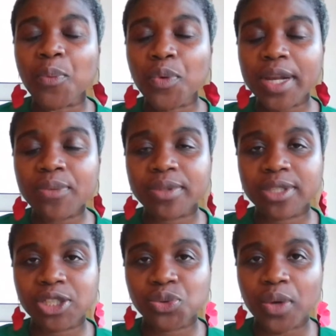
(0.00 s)
I really
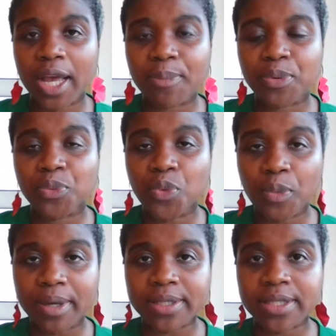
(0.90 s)
wanted to help
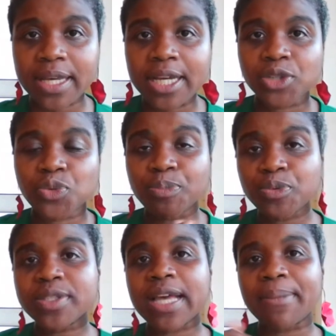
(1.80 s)
women to
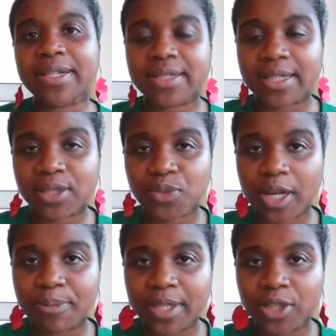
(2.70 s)
boost their mindset and
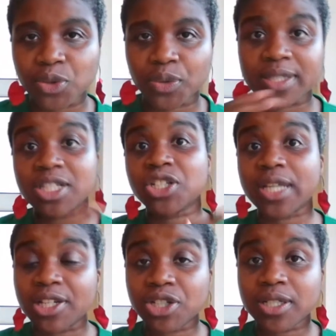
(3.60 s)
well-being during these
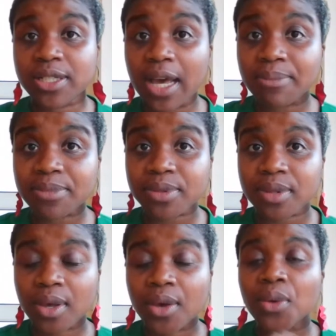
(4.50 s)
challenging
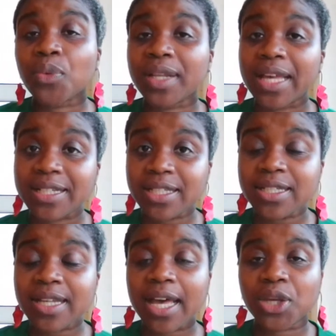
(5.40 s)
times. What I
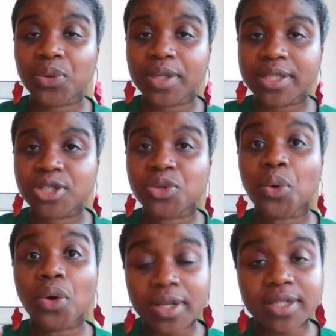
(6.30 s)
did, I created
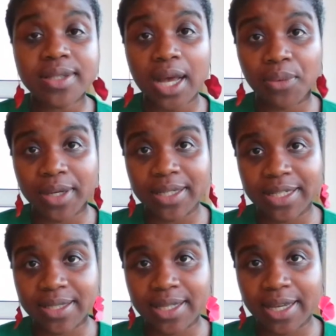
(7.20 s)
the Rockstar
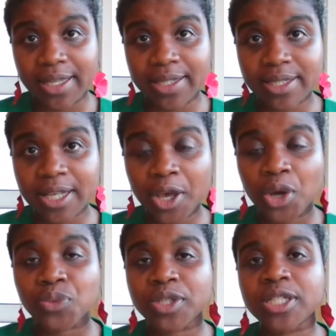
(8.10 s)
Wellness series,
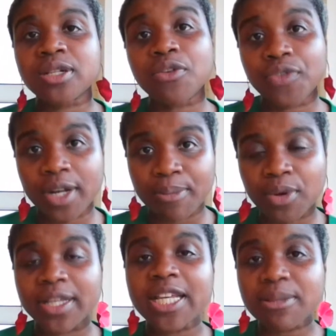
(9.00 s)
which is
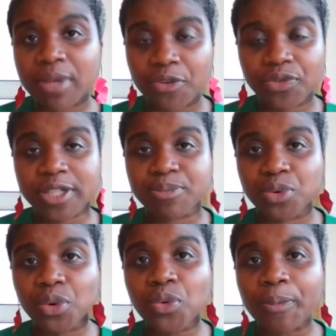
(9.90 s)
available in my
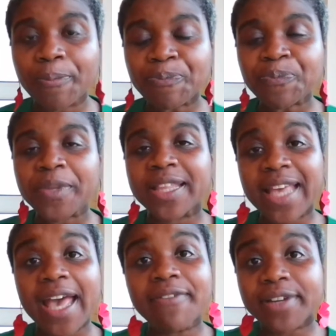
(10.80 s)
Facebook group.
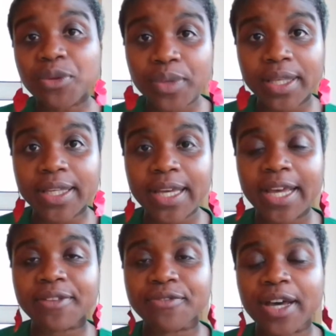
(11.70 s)
And every week
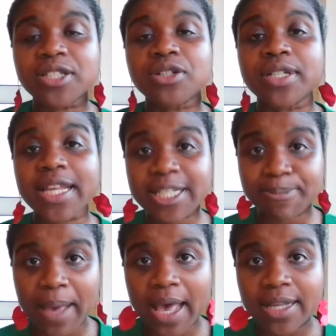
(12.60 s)
I invite an
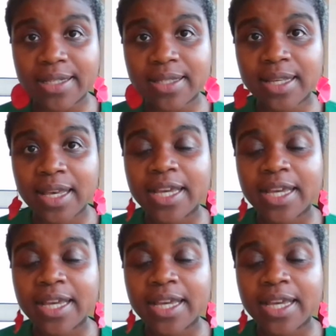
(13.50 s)
expert